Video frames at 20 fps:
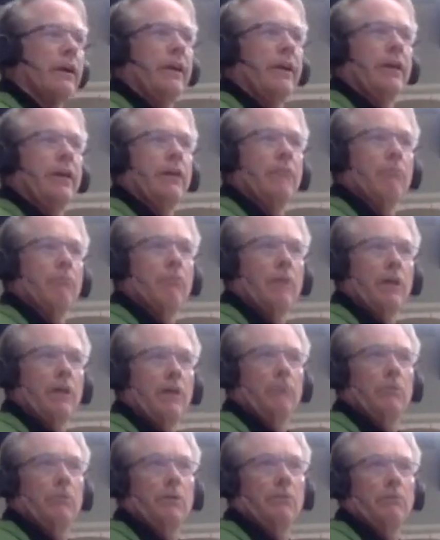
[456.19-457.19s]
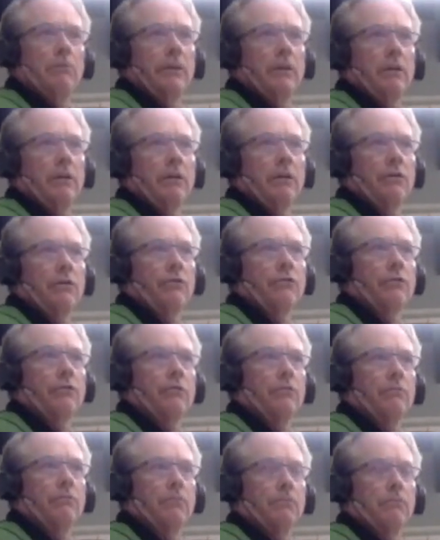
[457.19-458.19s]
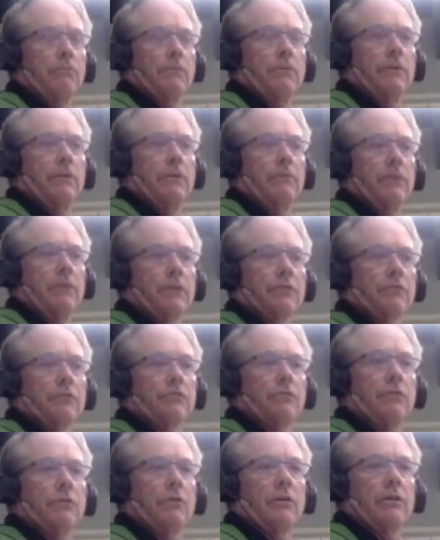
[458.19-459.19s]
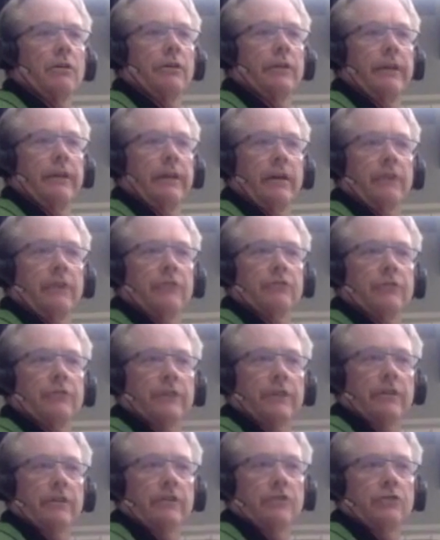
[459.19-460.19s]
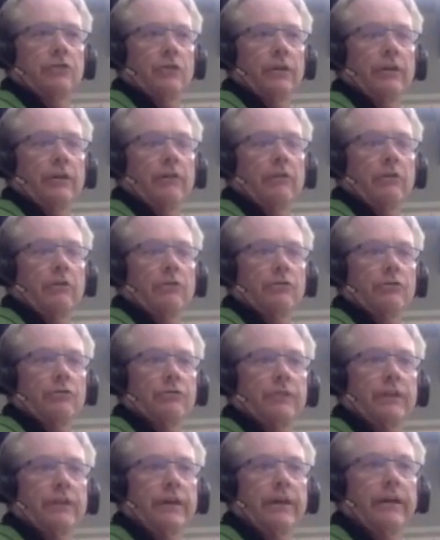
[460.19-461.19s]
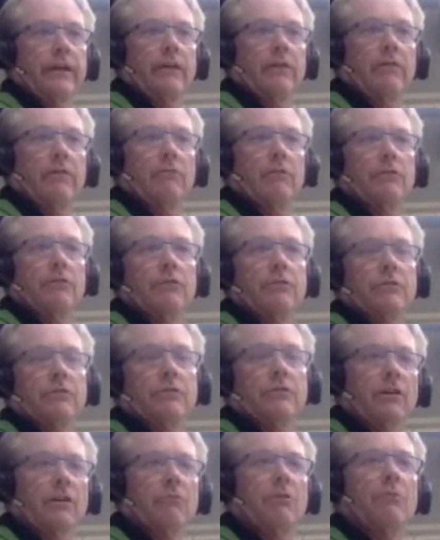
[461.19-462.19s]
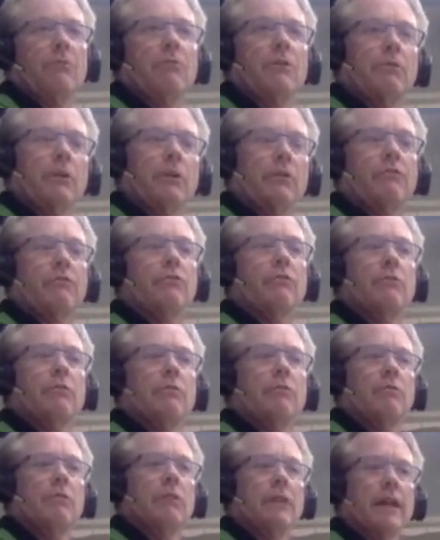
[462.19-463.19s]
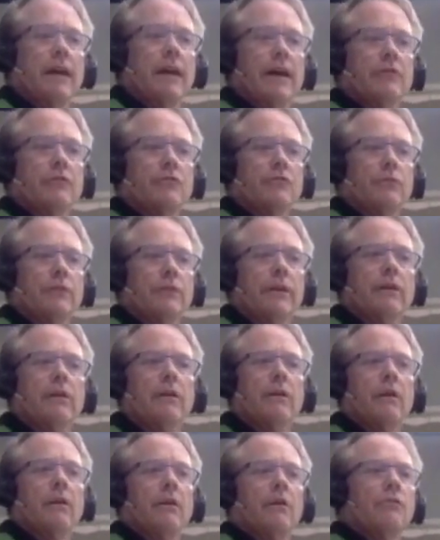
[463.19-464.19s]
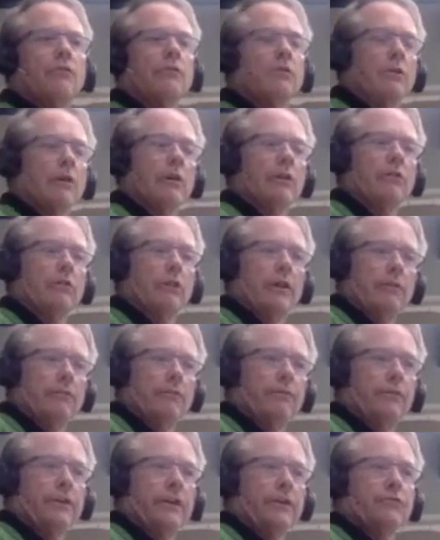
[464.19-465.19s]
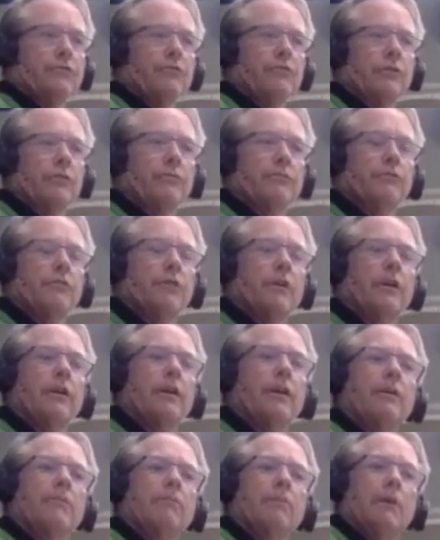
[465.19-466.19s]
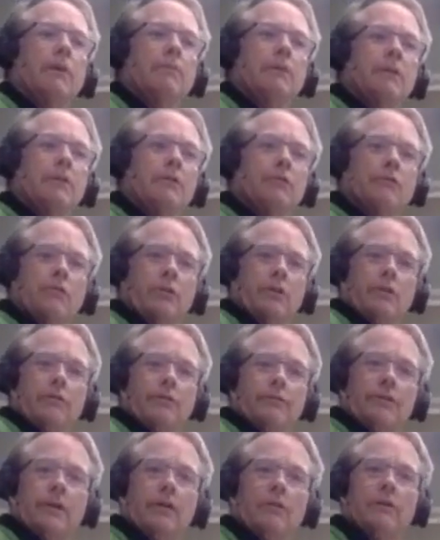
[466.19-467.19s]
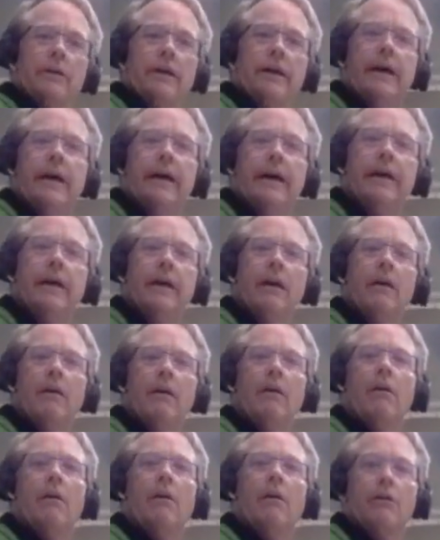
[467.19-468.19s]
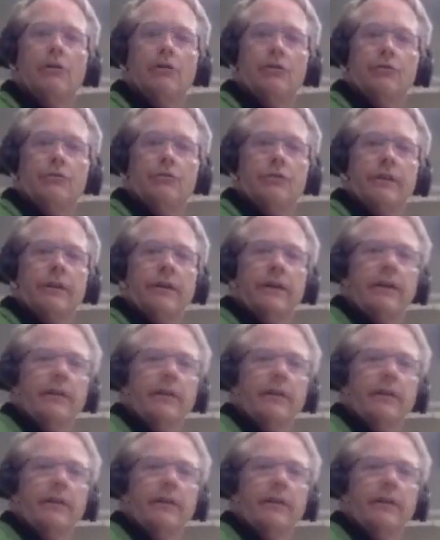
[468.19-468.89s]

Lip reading: it might be because the muscles on the other side of the joint are too tight, which is kind of what we went through last week. So you got your hip flexors up front and maybe this TFL guy are too tight.